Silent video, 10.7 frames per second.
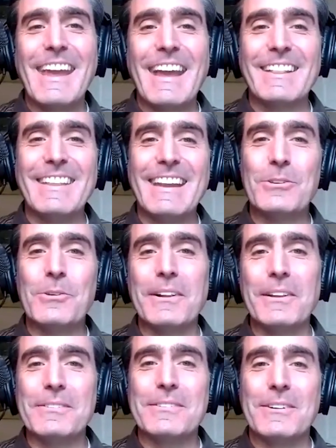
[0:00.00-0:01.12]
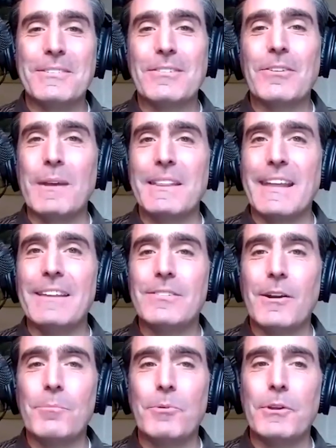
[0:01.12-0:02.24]
And thank you to our listeners. This has been the
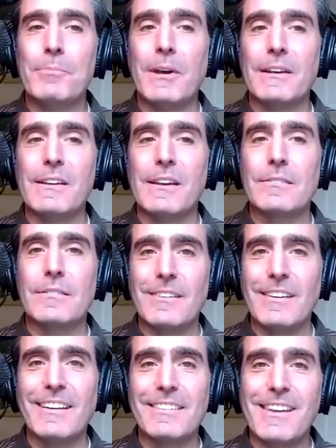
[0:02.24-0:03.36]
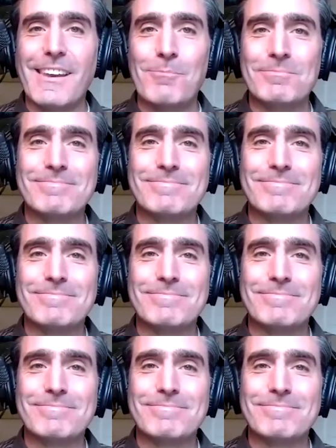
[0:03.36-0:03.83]
ACR Bulletin Podcast. See you next time.